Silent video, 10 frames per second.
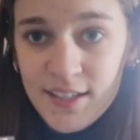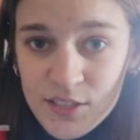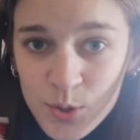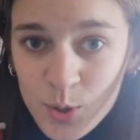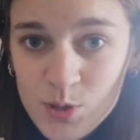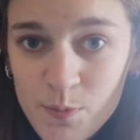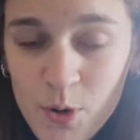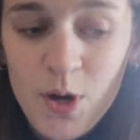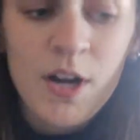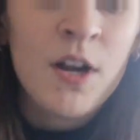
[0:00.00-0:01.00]
this holds
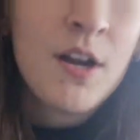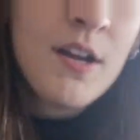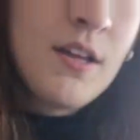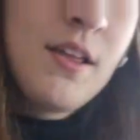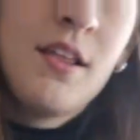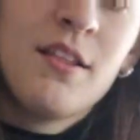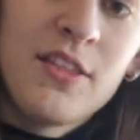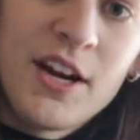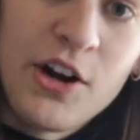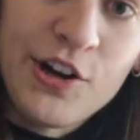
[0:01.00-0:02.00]
more
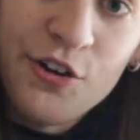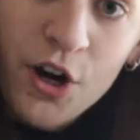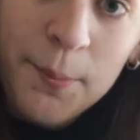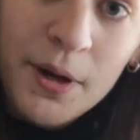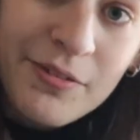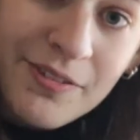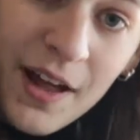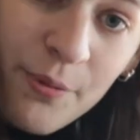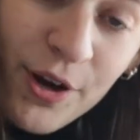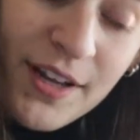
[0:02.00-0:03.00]
than our normal
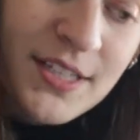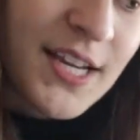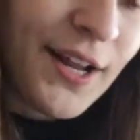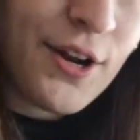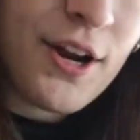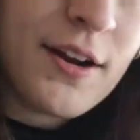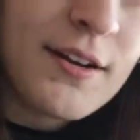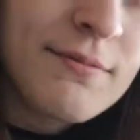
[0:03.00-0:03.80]
flour container.